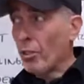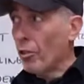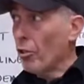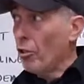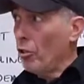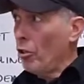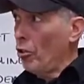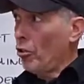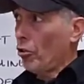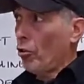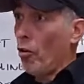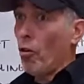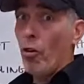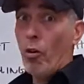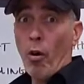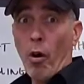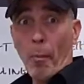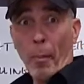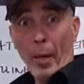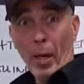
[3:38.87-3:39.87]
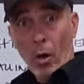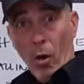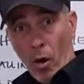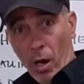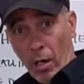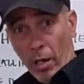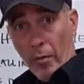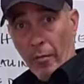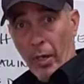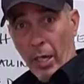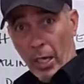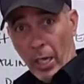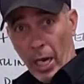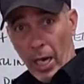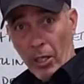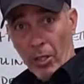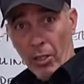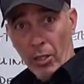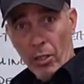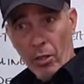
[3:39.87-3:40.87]
you just don't go up and go on a
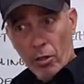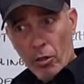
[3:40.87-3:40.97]
vacation.